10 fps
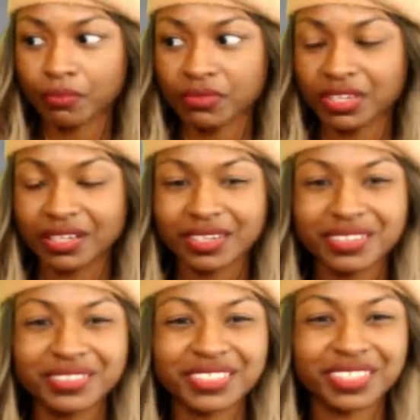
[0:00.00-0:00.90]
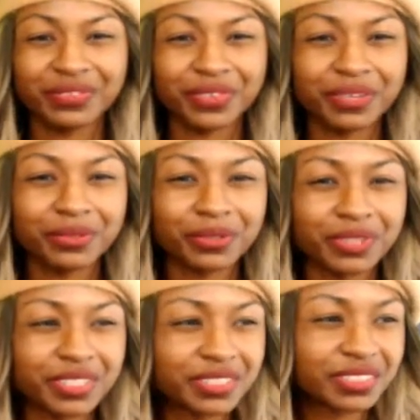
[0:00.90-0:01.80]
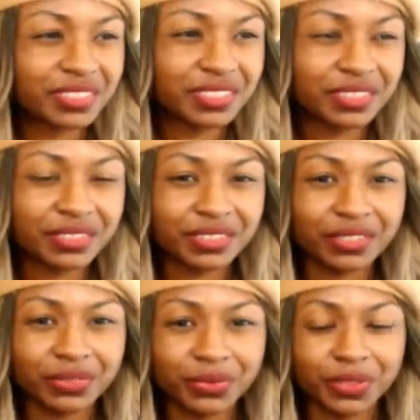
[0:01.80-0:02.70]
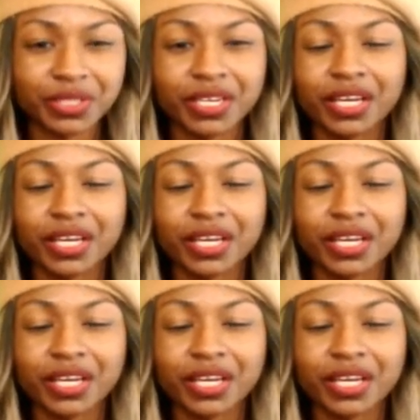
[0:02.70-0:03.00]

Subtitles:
No, I don't want to say fan request. That sounds weird.